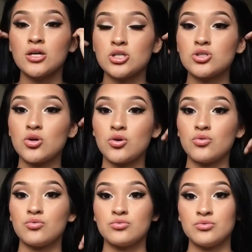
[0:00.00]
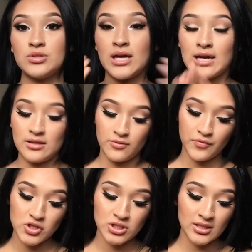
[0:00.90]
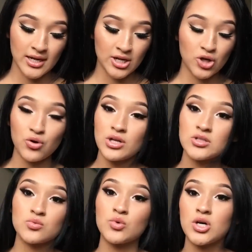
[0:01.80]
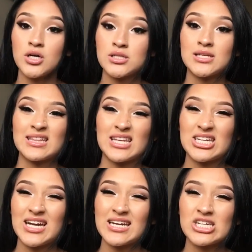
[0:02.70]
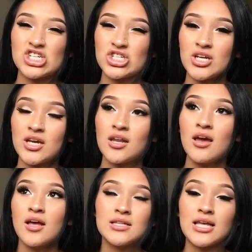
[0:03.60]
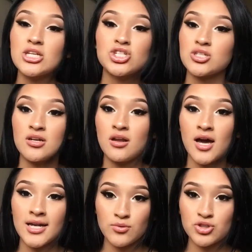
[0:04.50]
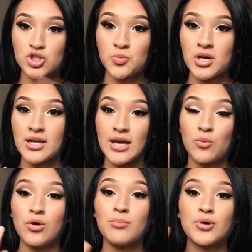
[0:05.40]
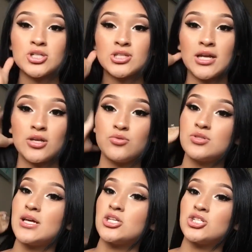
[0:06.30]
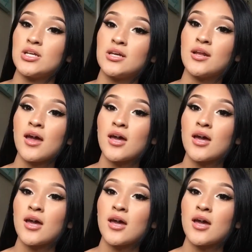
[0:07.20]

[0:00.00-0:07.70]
So yeah, the first thing that I noticed was that they kind of shed. They didn't shed a lot. It was just probably like one brush that I used that shedded.